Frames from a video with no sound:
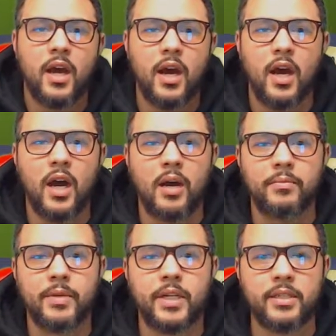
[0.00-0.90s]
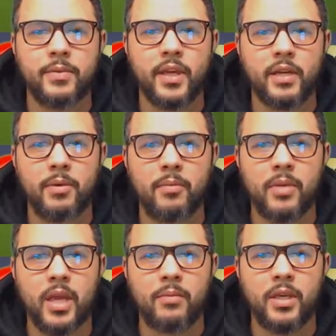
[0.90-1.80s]
Um, because I'm thinking about
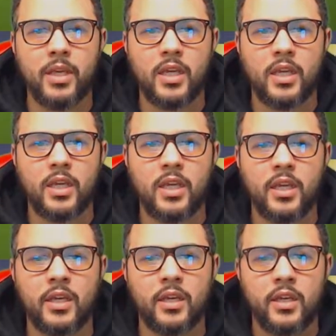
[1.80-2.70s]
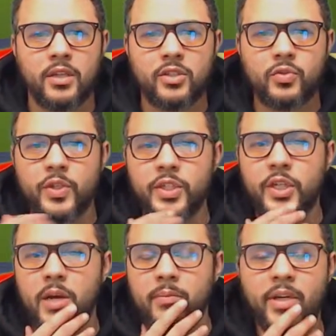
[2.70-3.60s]
maybe switching
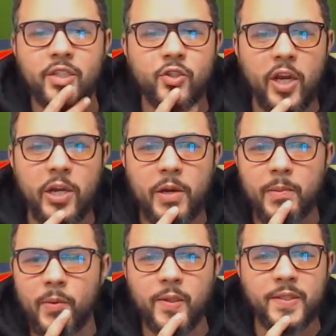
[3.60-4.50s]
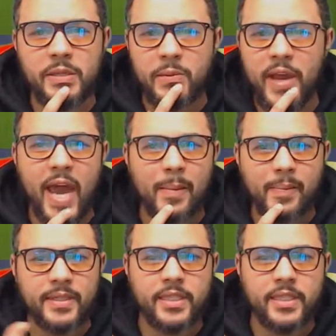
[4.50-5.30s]
up my striker, but we'll see what happens.